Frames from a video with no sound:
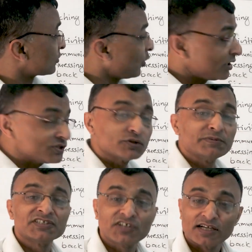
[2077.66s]
role should
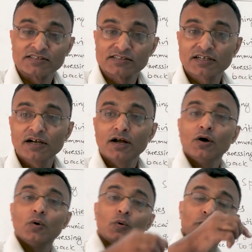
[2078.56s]
be changed.
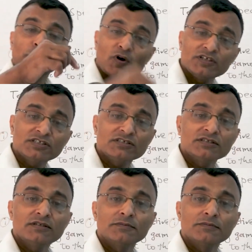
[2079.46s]
First,